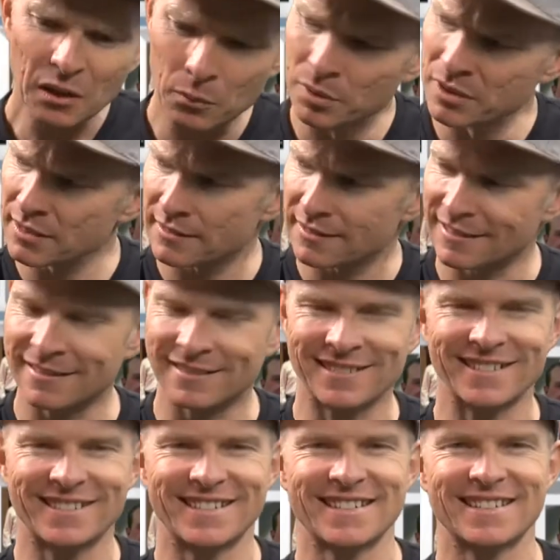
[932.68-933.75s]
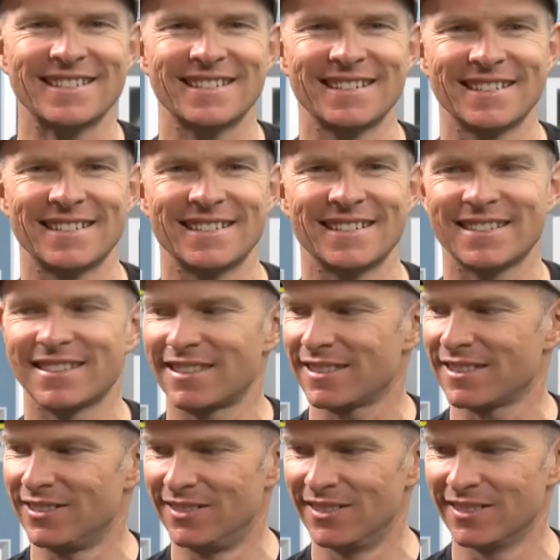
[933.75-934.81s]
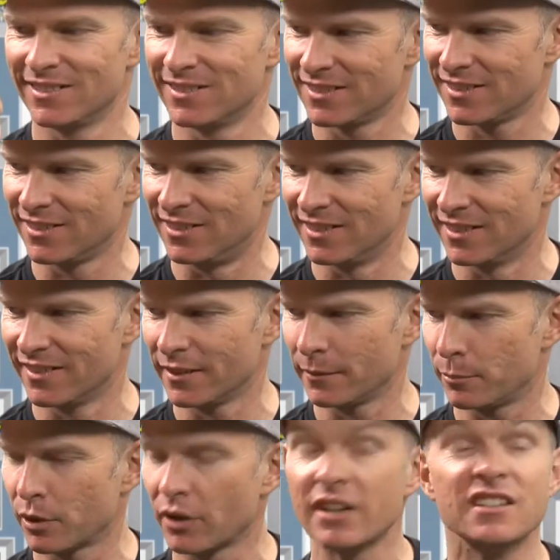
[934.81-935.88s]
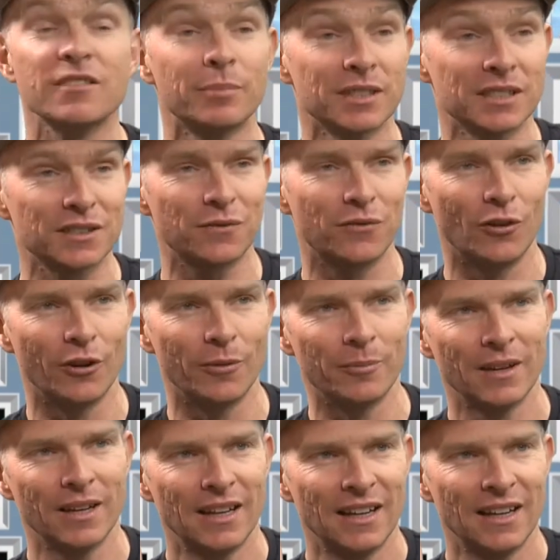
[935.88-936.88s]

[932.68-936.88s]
Was it the Progressive Business Forum? Progressive Business Forum,